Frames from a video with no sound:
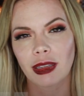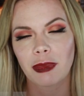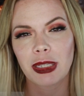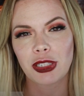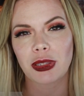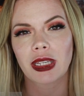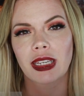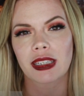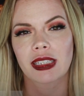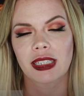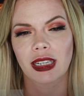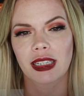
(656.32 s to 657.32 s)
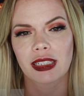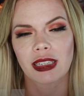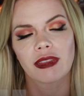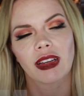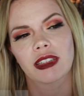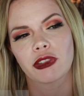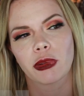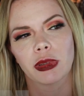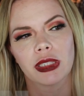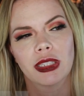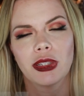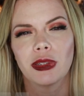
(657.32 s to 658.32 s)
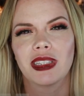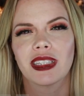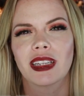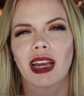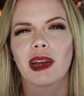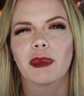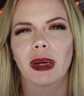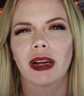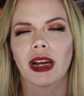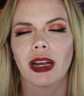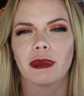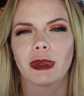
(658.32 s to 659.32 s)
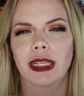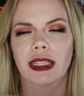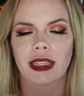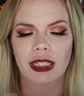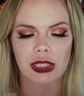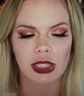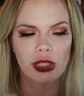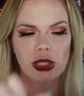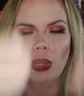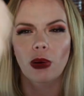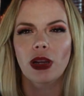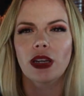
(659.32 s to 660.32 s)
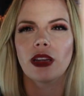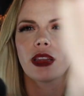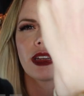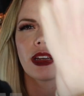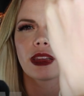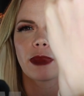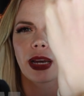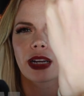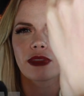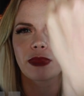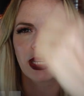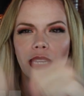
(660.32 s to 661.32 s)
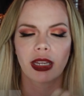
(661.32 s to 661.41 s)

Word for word: Let me do the kiss test and that's going to decide where I rank these. So nothing on the back of my